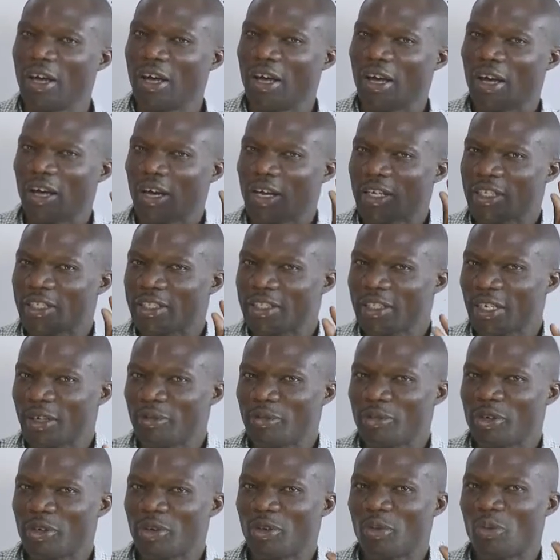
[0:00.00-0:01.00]

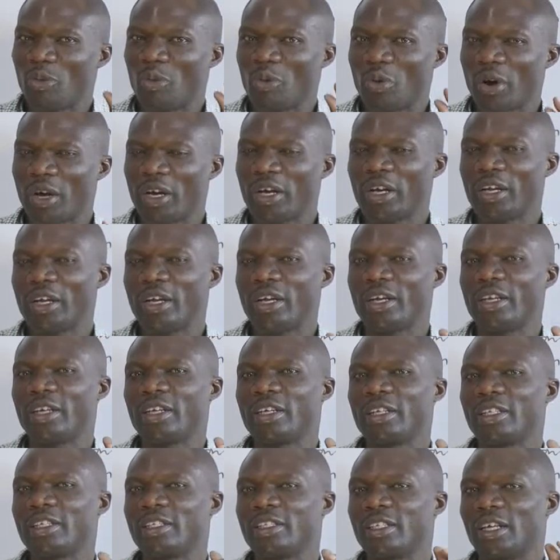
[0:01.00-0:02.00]
Except when
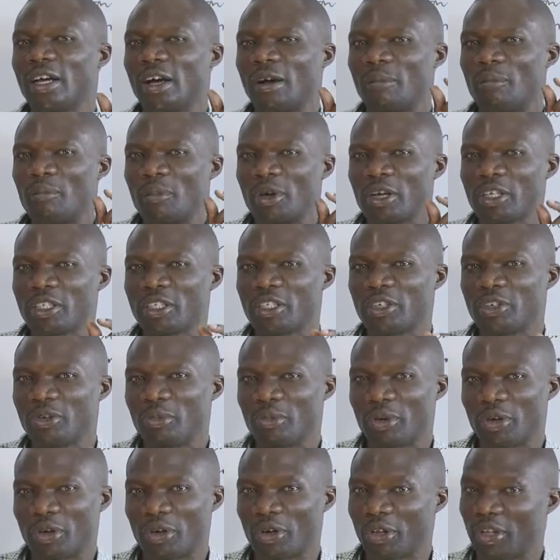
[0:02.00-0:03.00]
it is a mixed
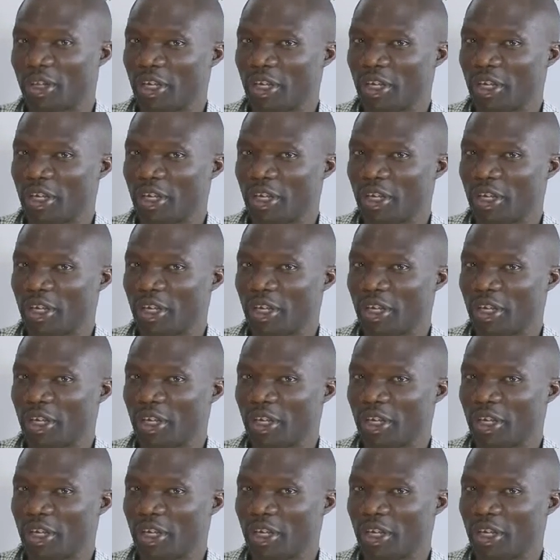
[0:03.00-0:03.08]
numeral,